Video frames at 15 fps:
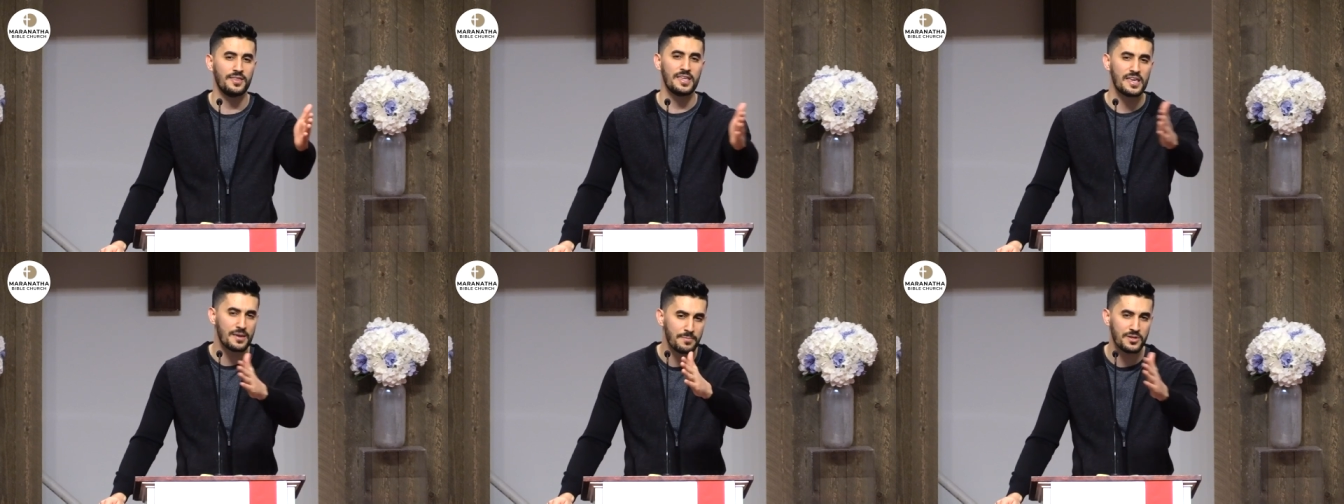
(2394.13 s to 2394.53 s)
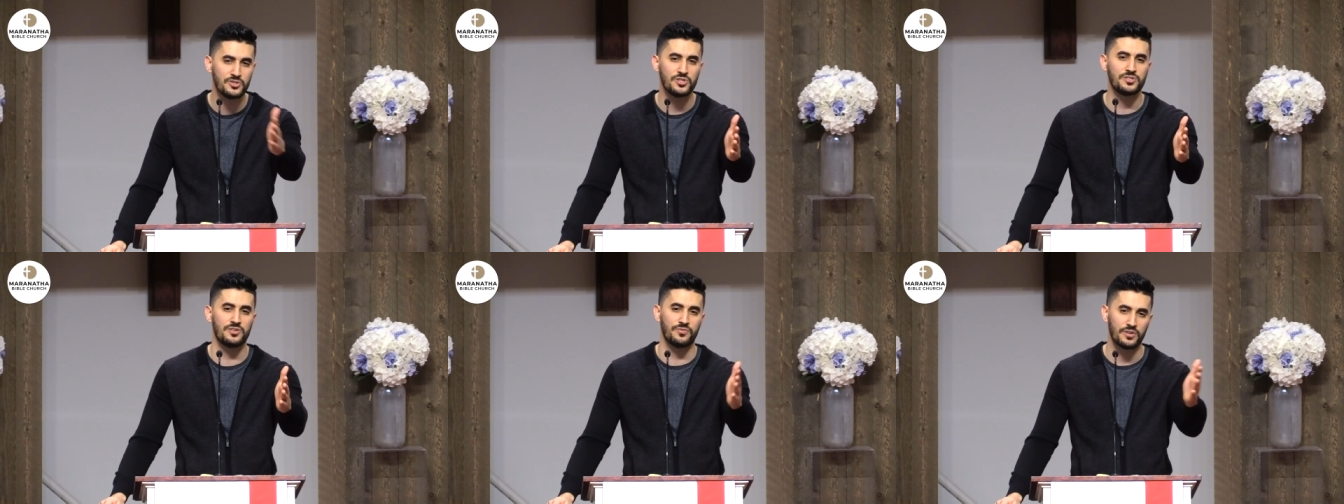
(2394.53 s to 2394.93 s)
the
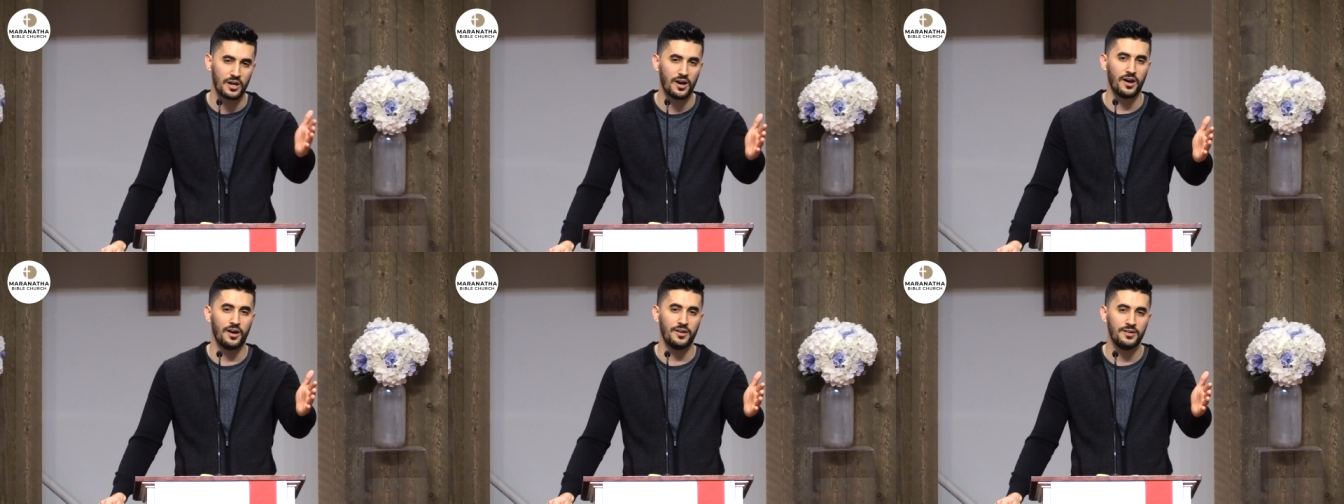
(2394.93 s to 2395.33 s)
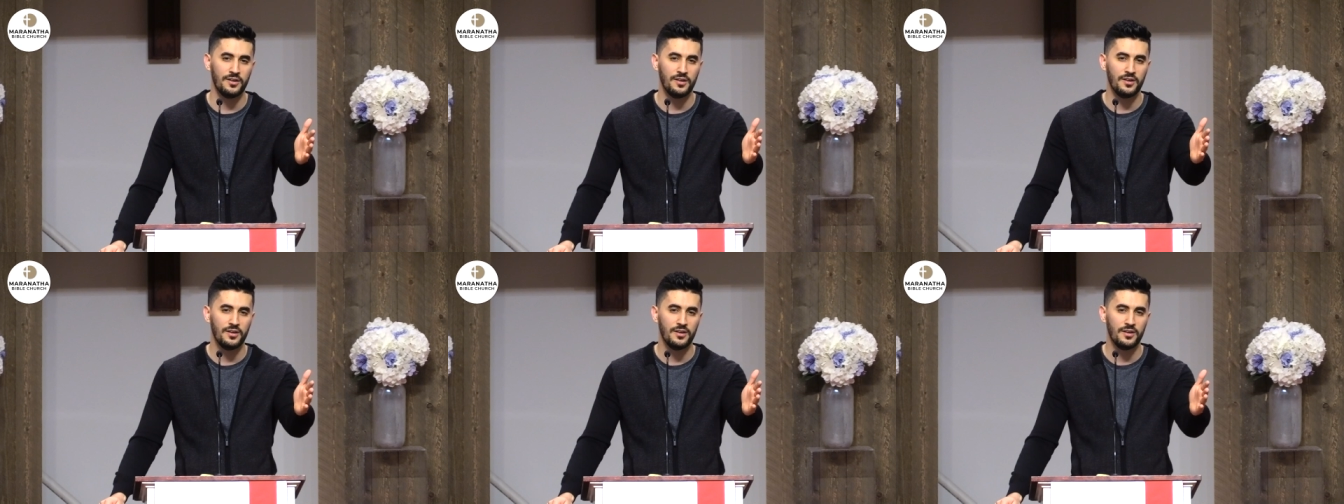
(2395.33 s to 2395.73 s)
images of God
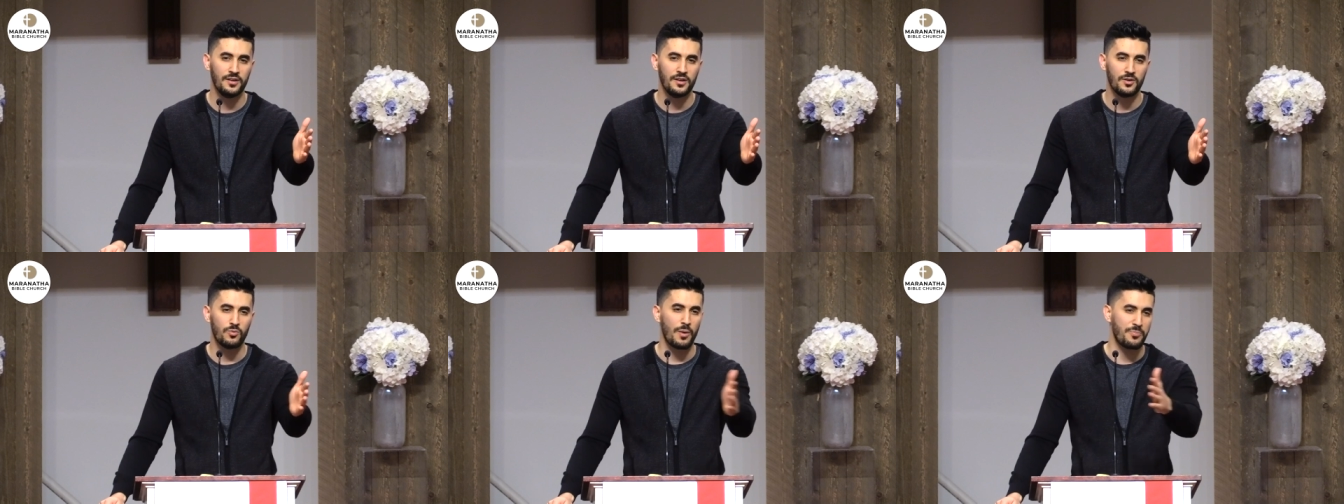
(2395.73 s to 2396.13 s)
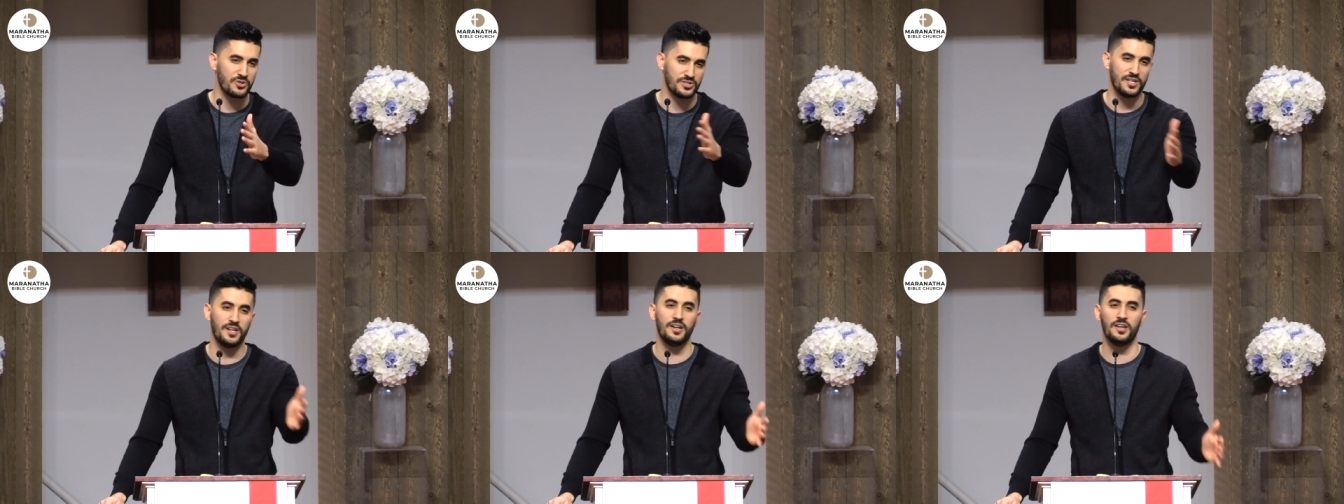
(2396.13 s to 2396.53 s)

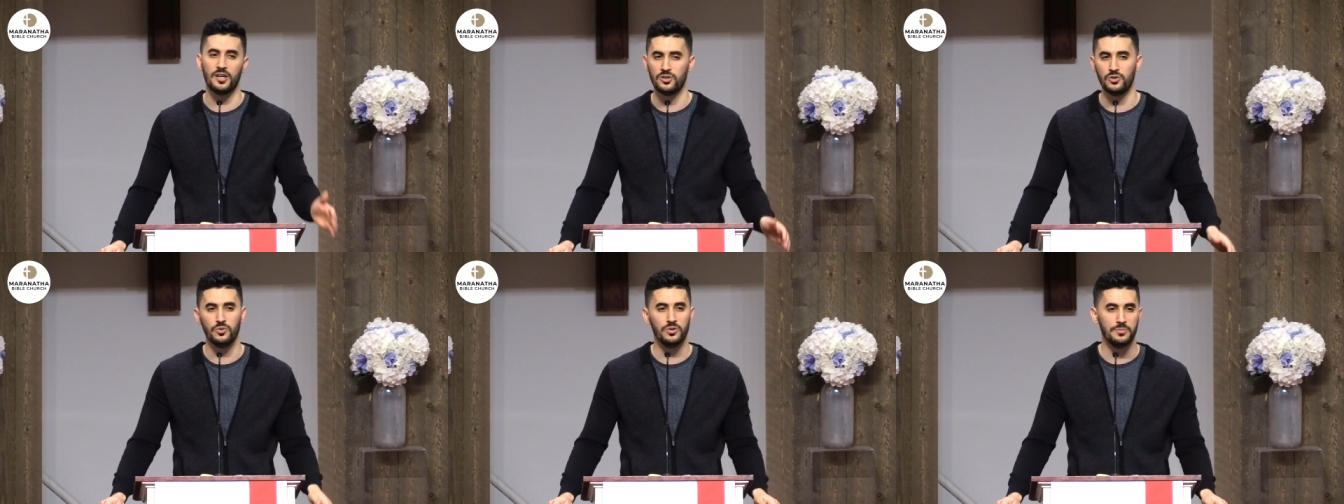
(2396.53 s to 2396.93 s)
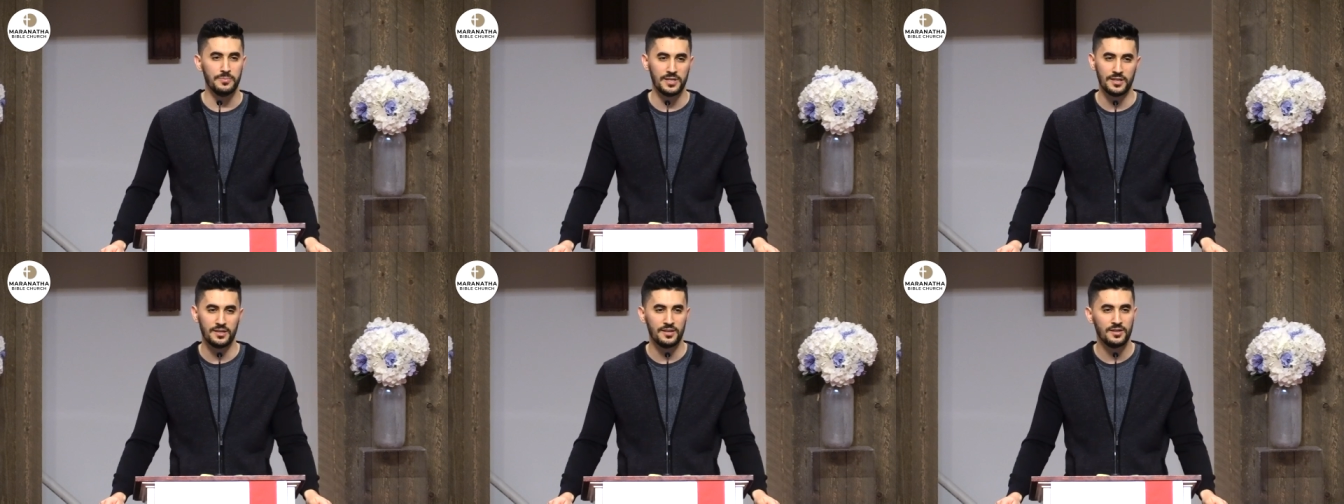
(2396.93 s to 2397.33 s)
represented in you and
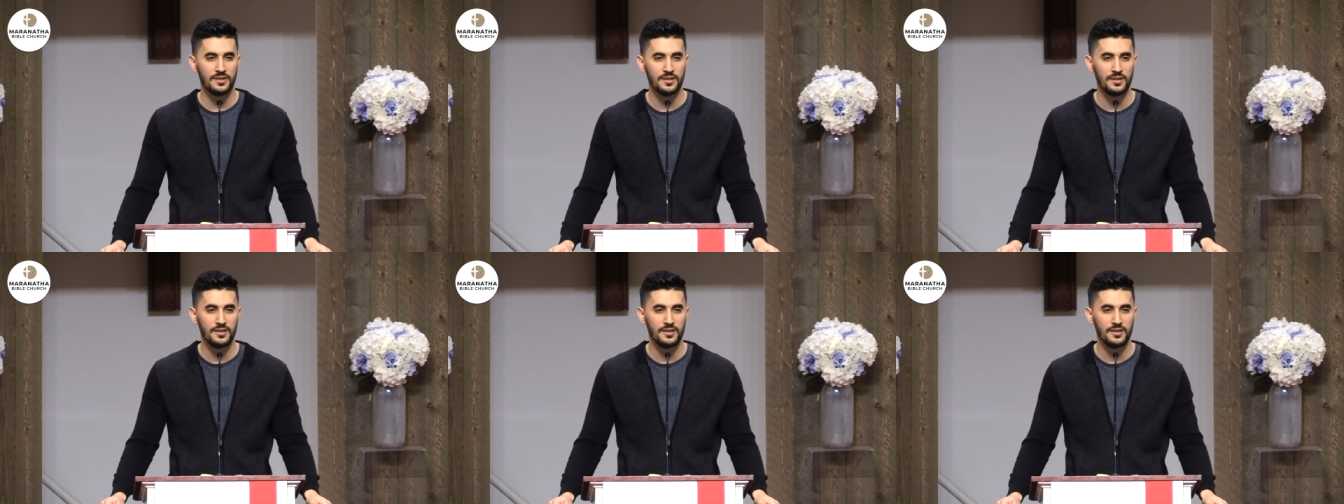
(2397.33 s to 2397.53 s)
me.